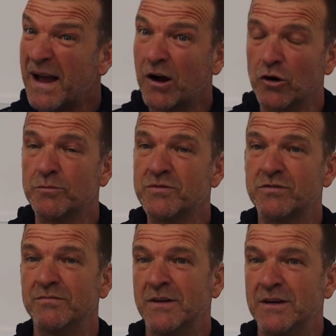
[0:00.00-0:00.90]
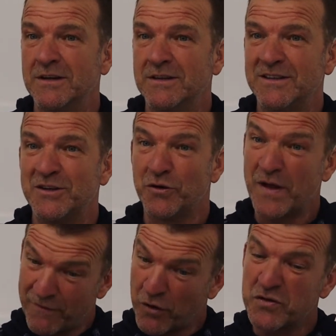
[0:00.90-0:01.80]
get clubs, you know,
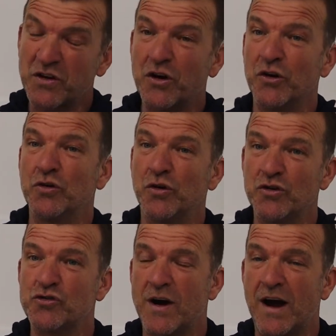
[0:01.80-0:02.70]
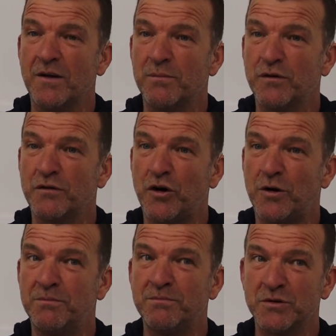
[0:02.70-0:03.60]
they've obviously got to go on trial and
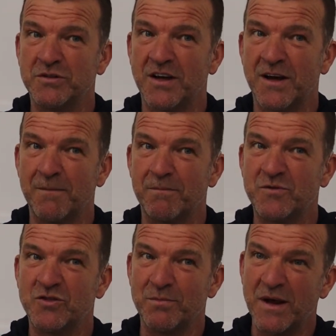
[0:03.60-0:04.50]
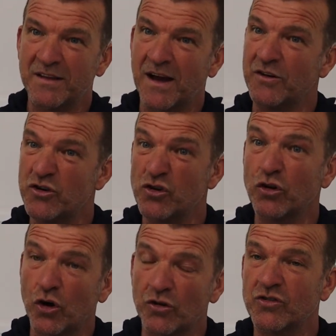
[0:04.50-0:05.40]
perform, but to make that initial
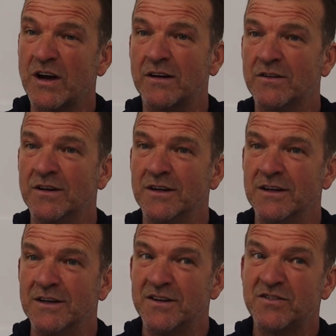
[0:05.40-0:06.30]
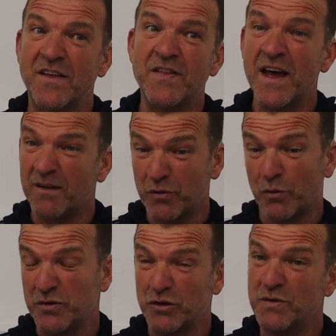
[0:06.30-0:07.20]
contact, we send
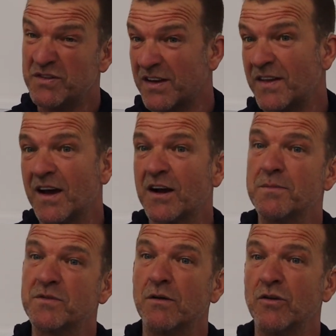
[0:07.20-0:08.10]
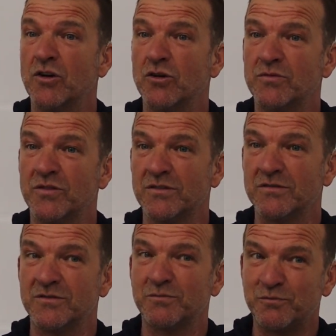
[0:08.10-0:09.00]
their clips out to clubs
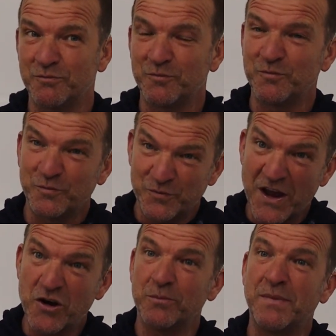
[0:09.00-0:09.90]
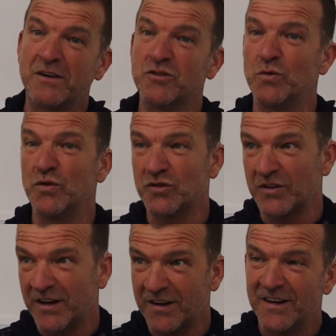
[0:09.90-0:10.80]
and they come back to us,
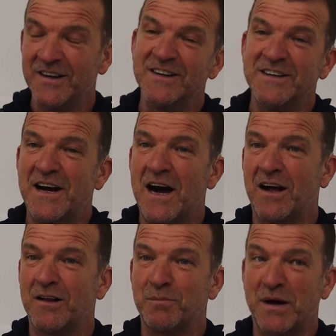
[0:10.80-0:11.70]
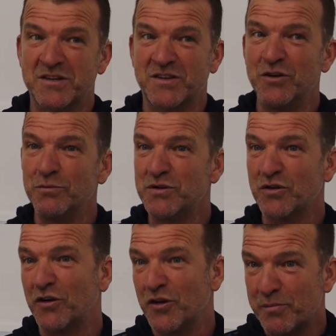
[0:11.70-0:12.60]
and then I'll pass the numbers
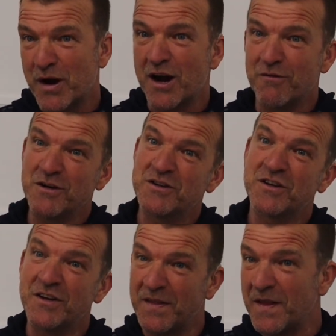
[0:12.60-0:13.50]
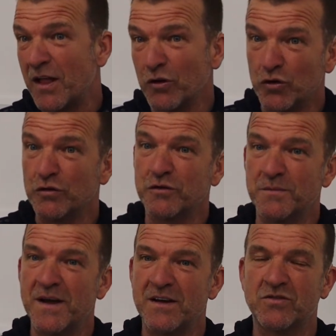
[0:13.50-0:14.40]
on to the parents and then they'll go
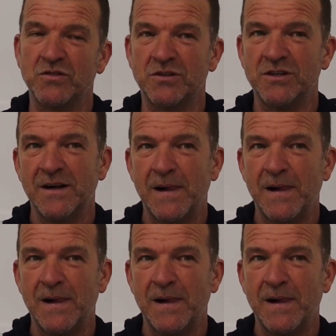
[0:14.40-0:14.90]
from there. So